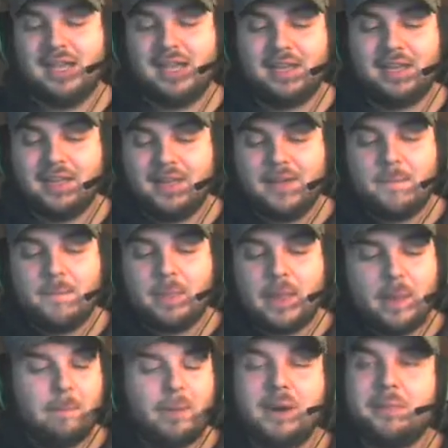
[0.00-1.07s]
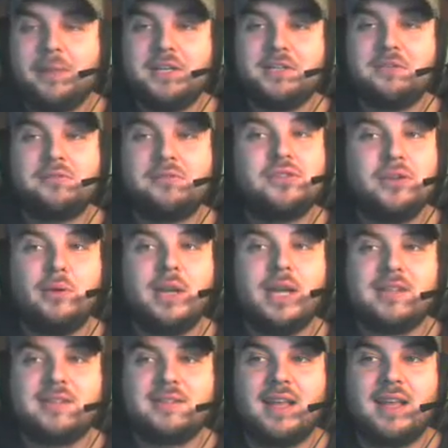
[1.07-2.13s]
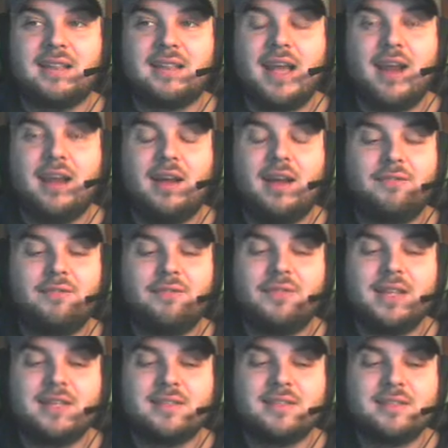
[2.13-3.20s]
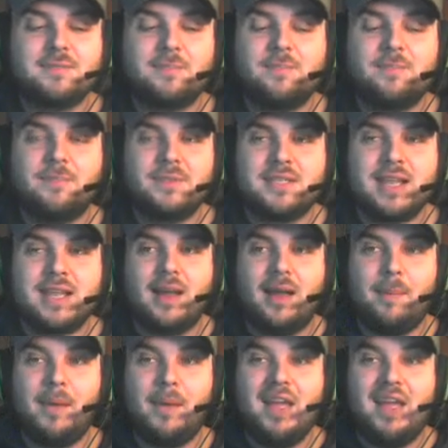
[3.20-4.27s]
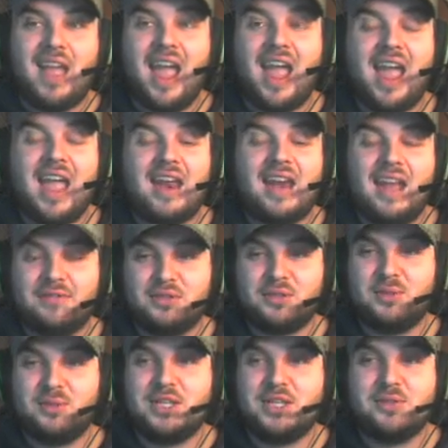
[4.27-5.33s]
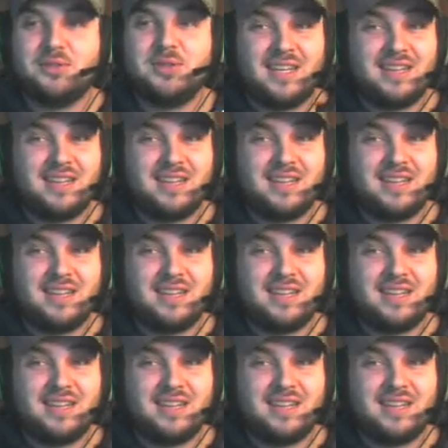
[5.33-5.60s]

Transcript: Like I'd probably do 2 hits like that off of this setup and have to rejuice.